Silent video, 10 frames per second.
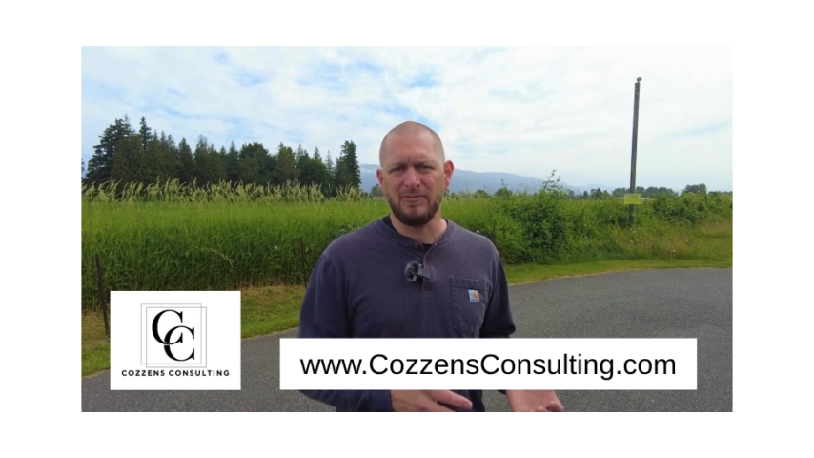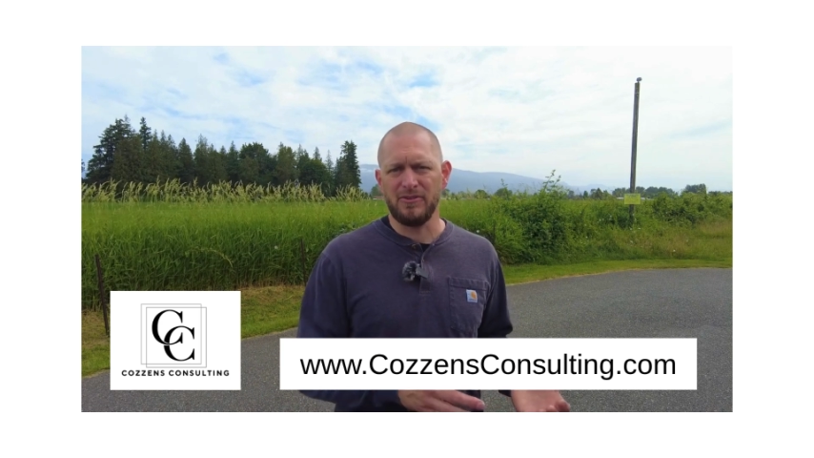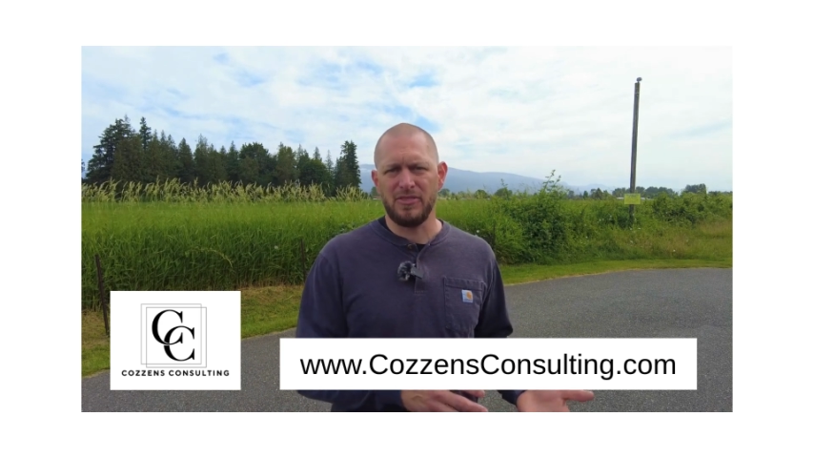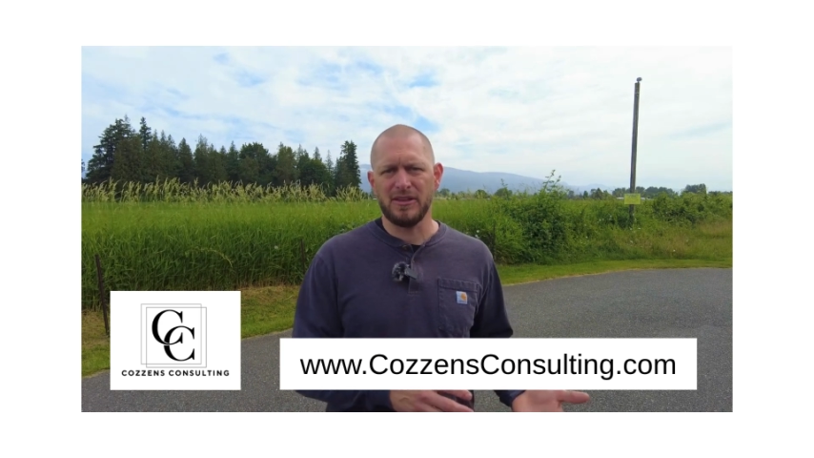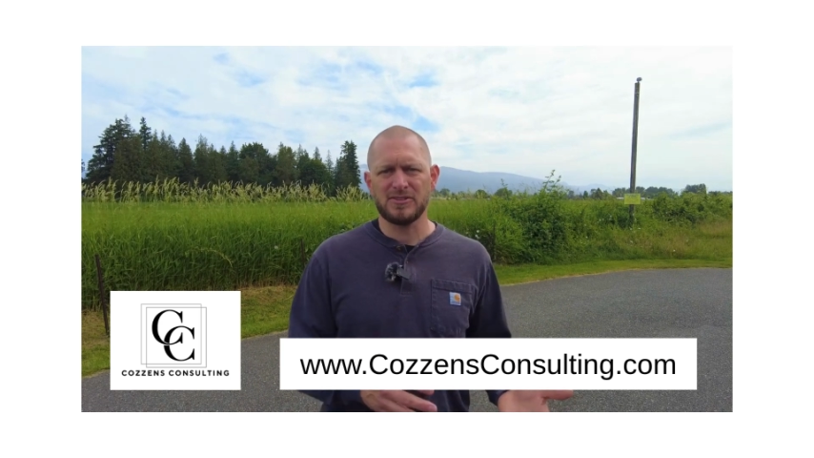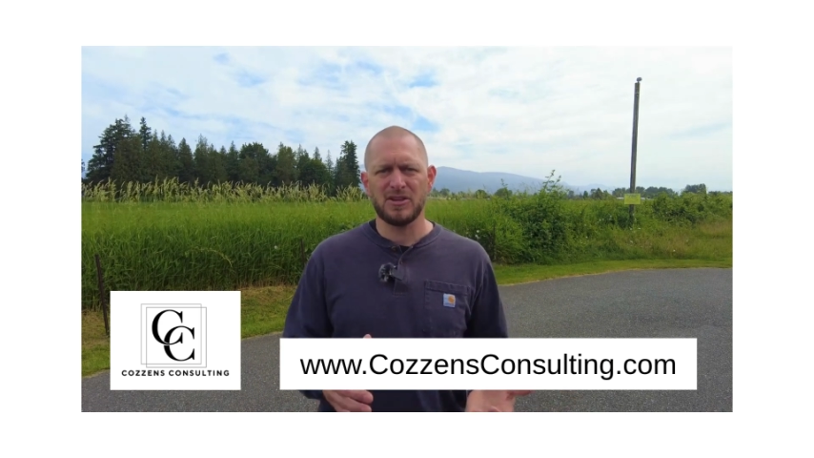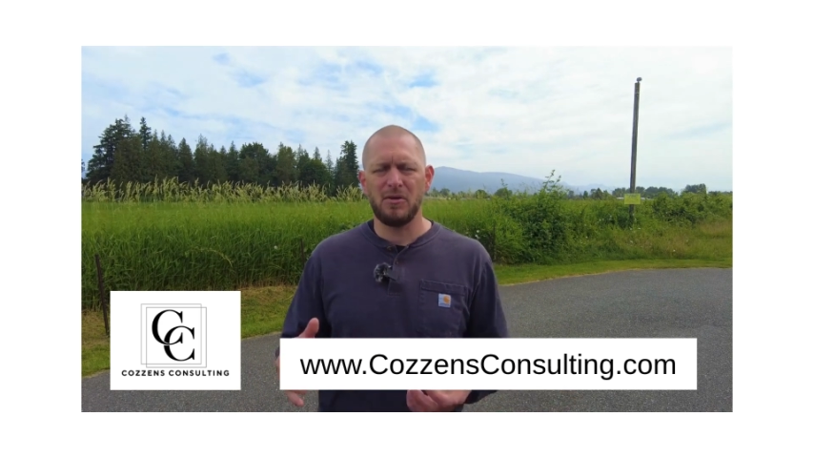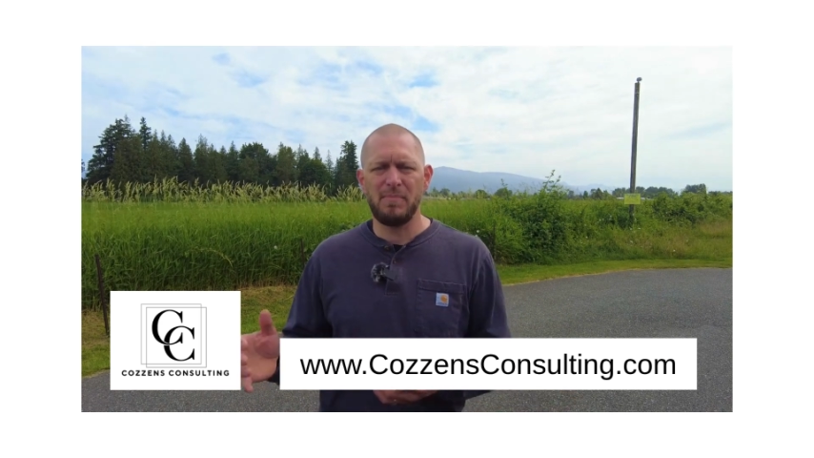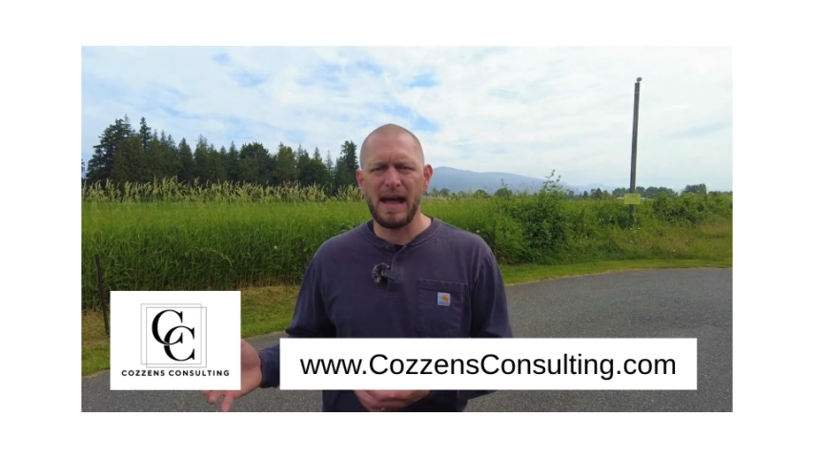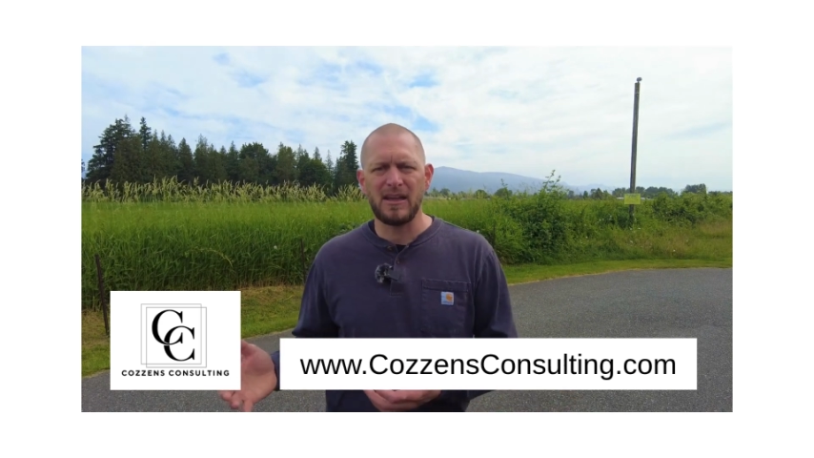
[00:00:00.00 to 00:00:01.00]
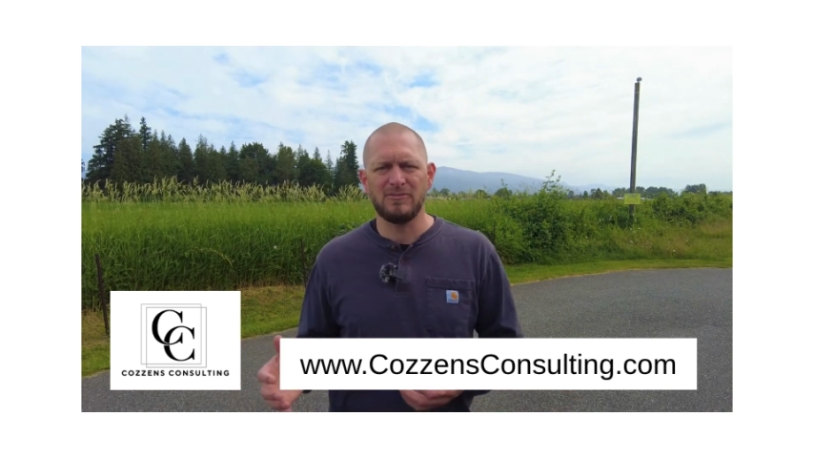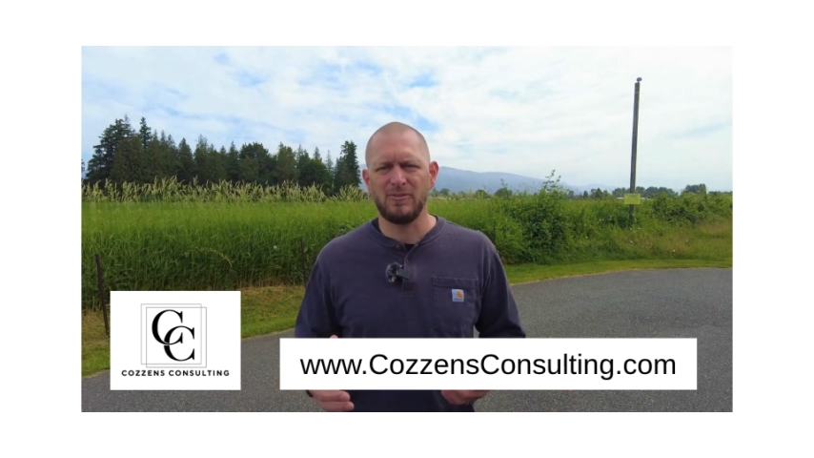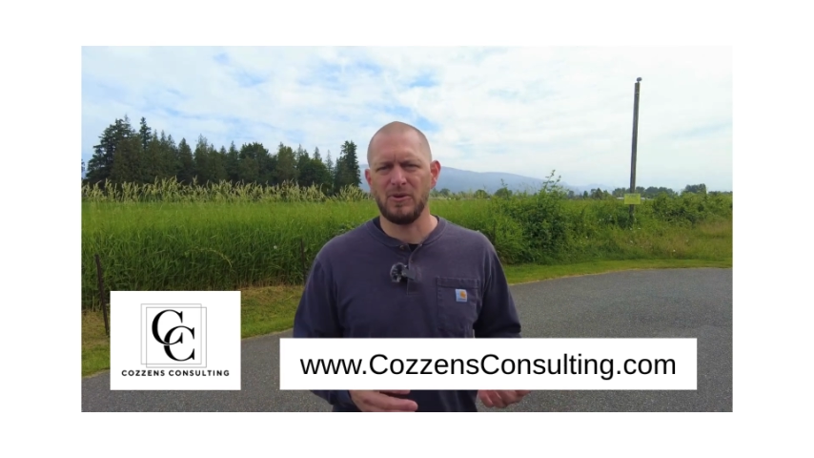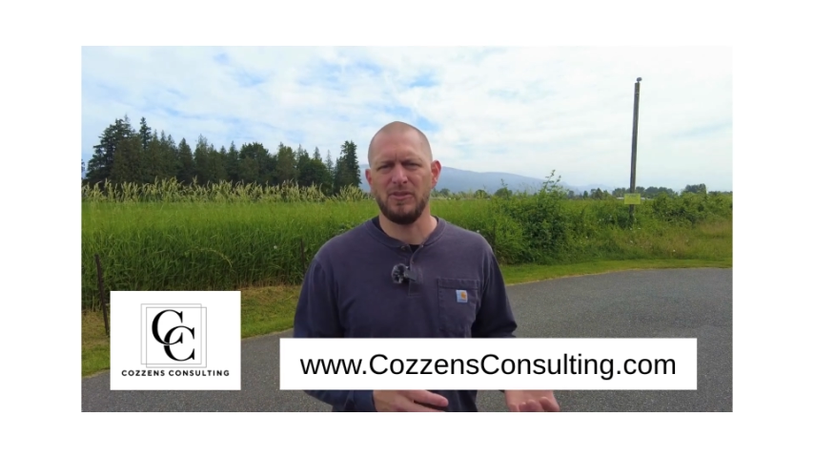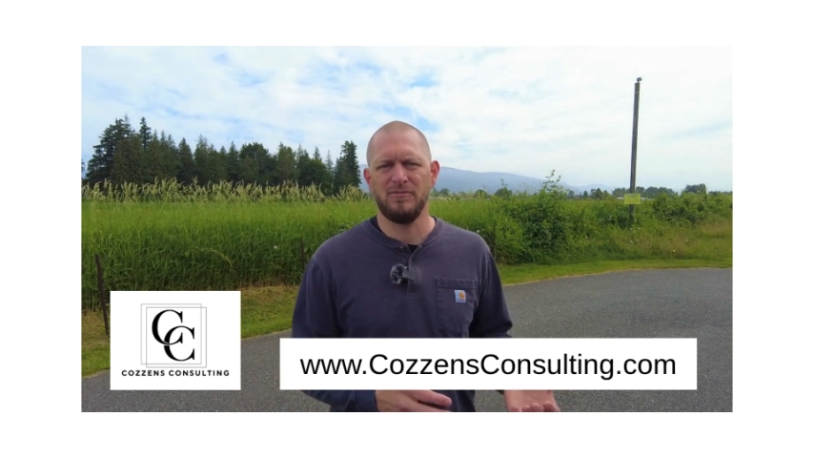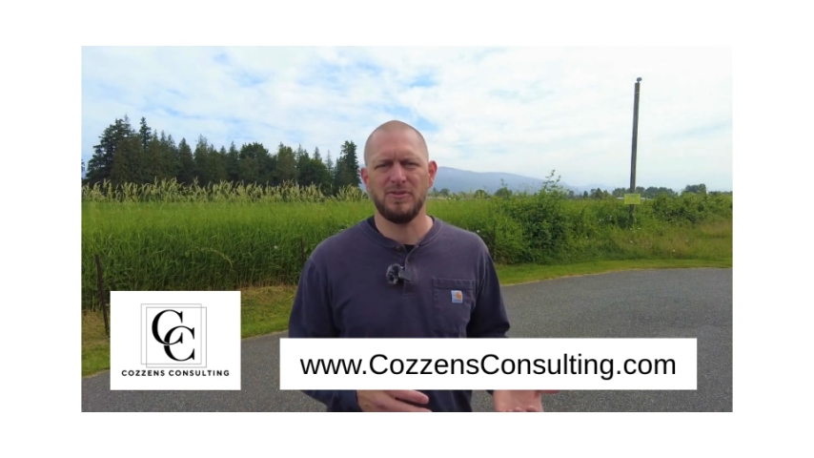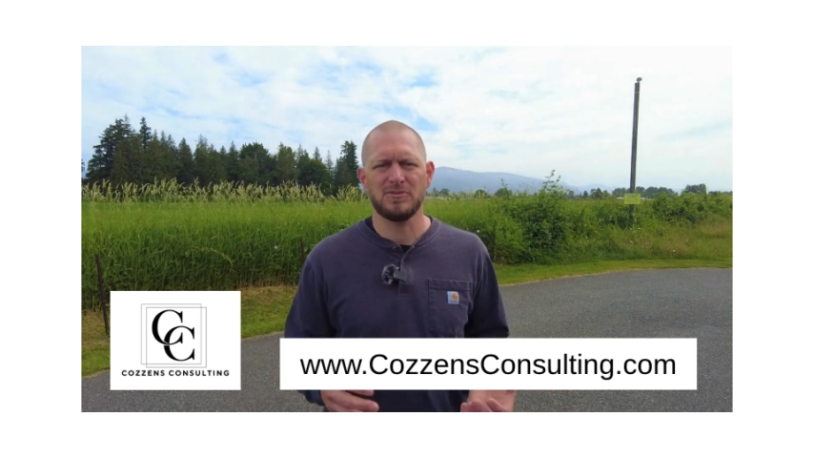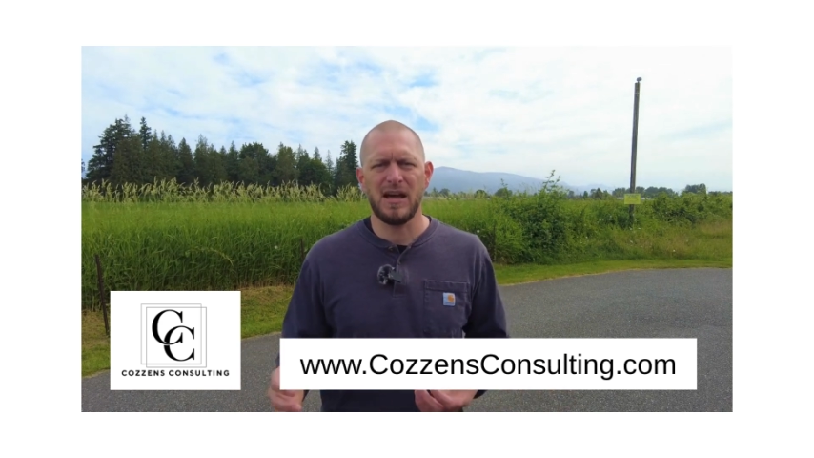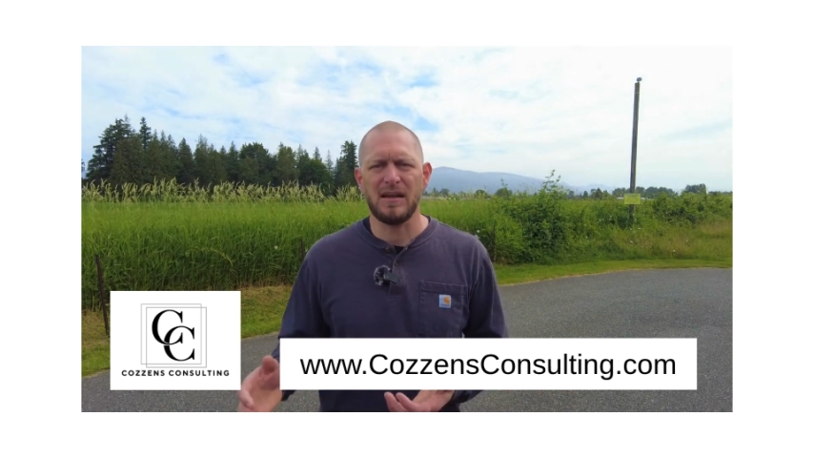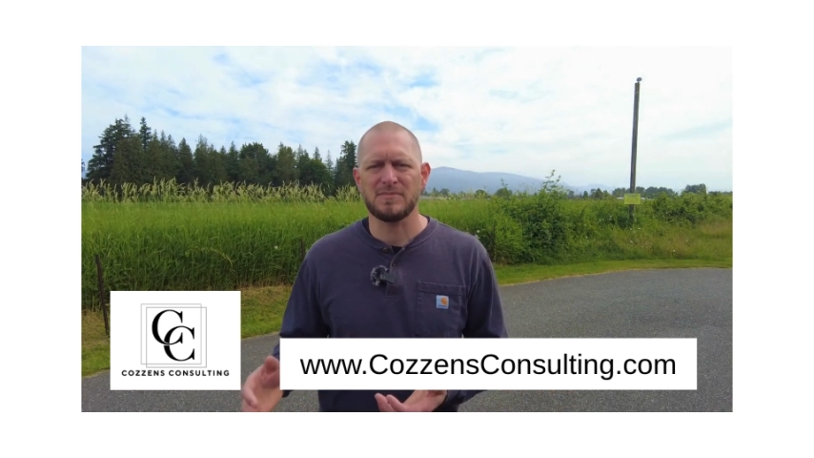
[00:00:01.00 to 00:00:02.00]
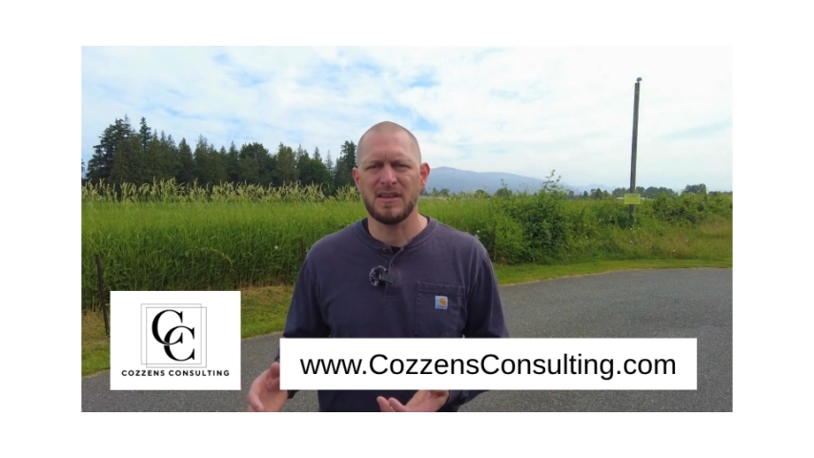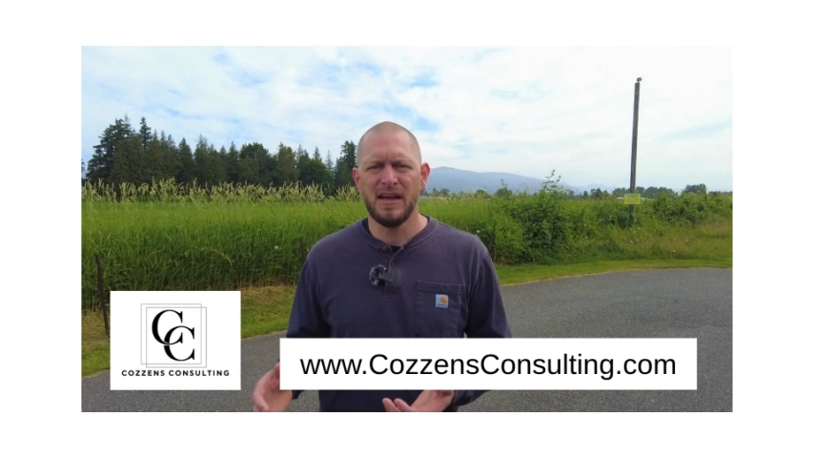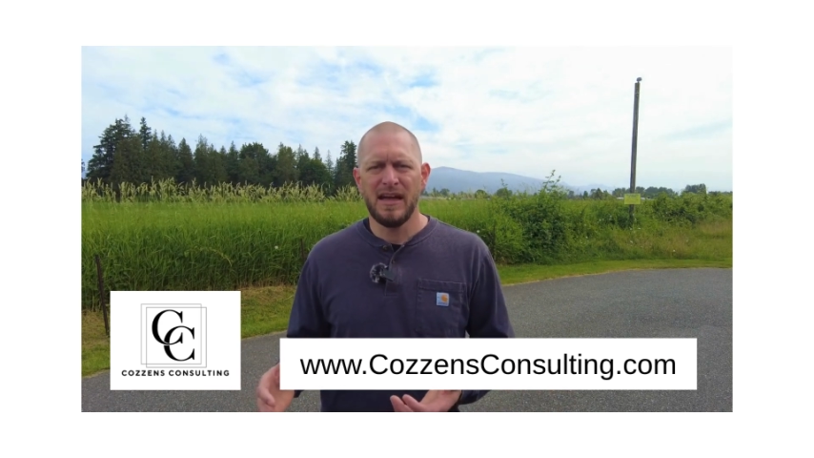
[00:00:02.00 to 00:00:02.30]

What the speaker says: for things to go back and forth a few times.